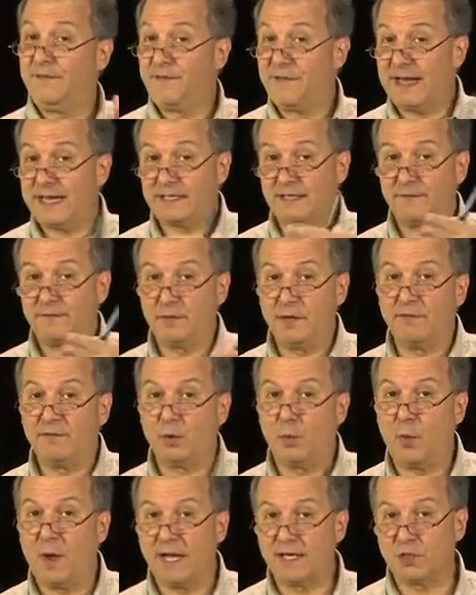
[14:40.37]
In fact, if you
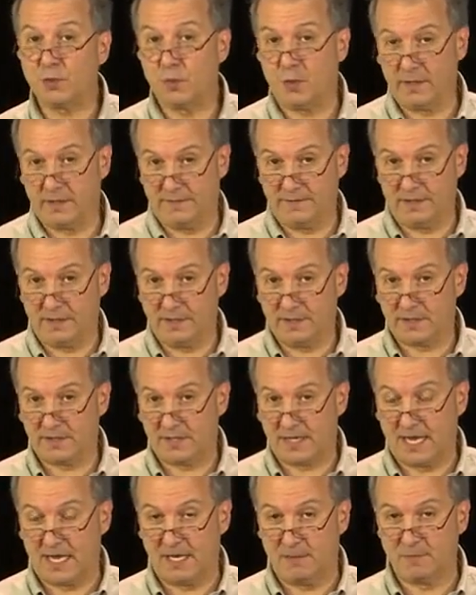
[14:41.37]
ever watch one of these
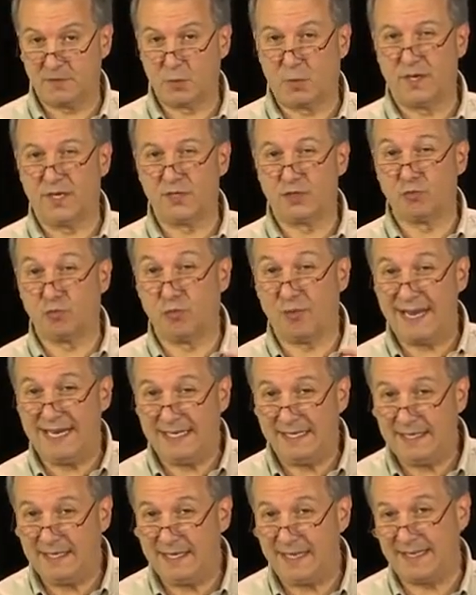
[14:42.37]
games, when it's
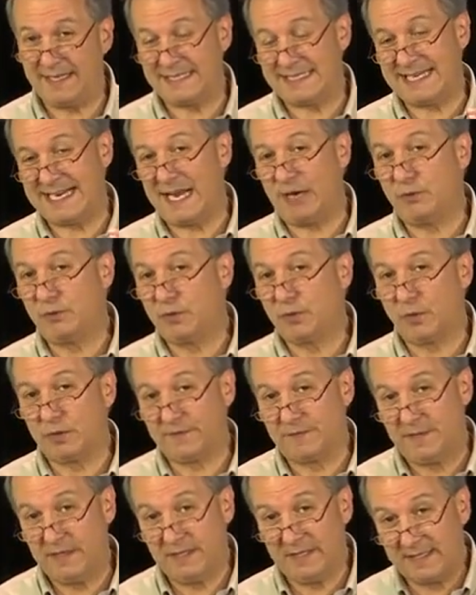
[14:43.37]
rainy and it's an outdoor
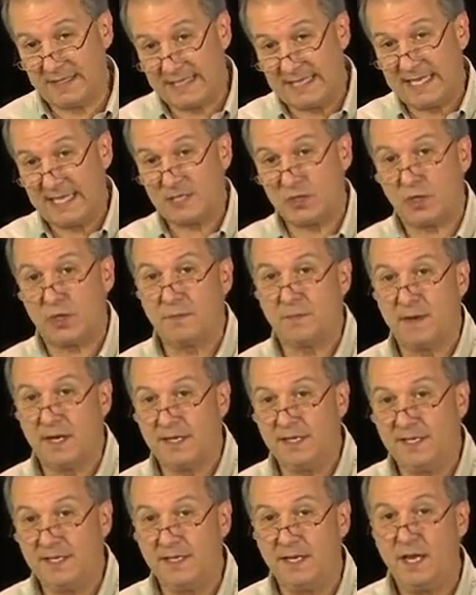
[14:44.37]
field and it gets all
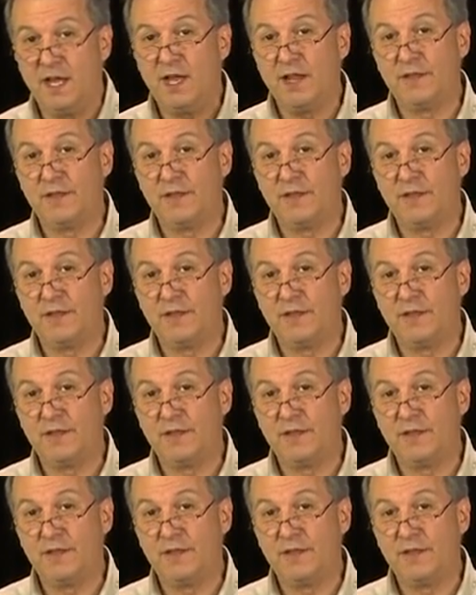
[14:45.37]
muddy,